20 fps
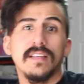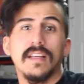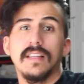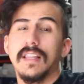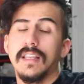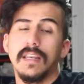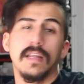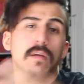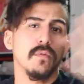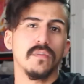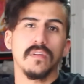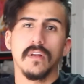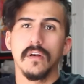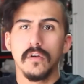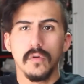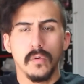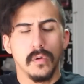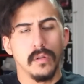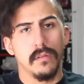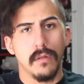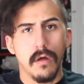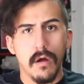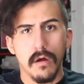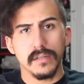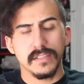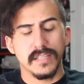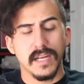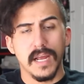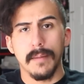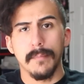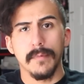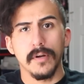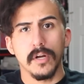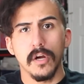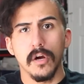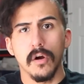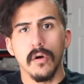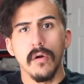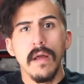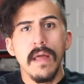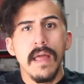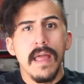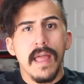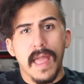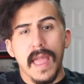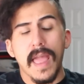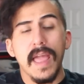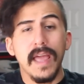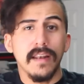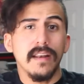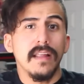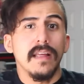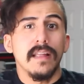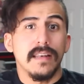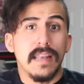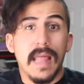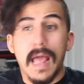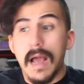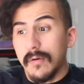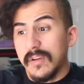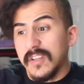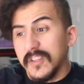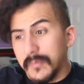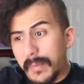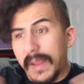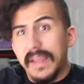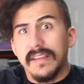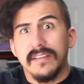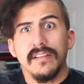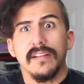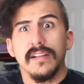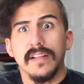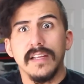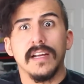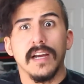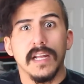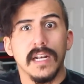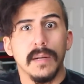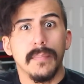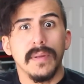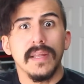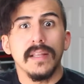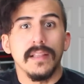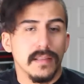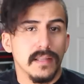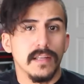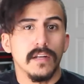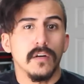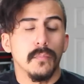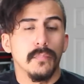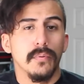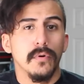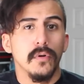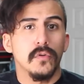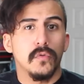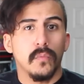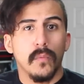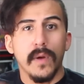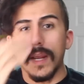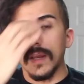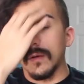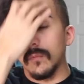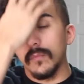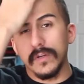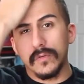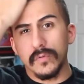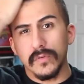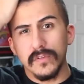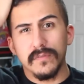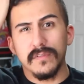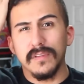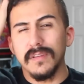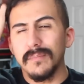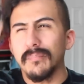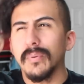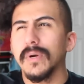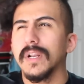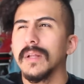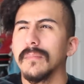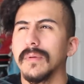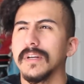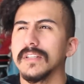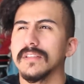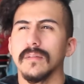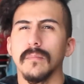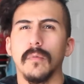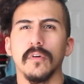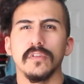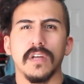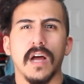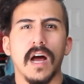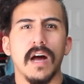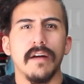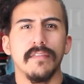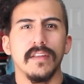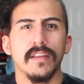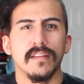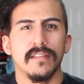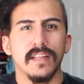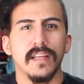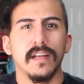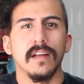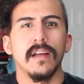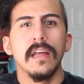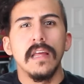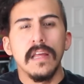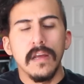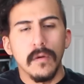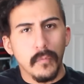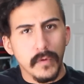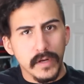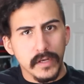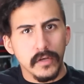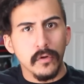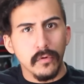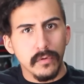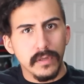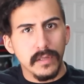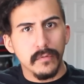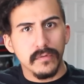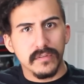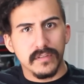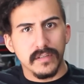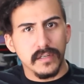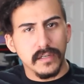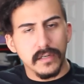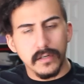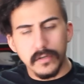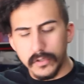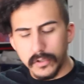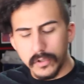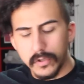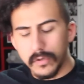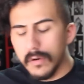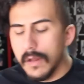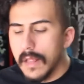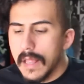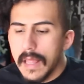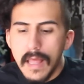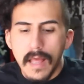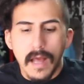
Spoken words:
said that he was going to do a long time ago. And now he's basically going to be little Bruce Wayne, which was pretty much the most obvious thing we knew he was going to do.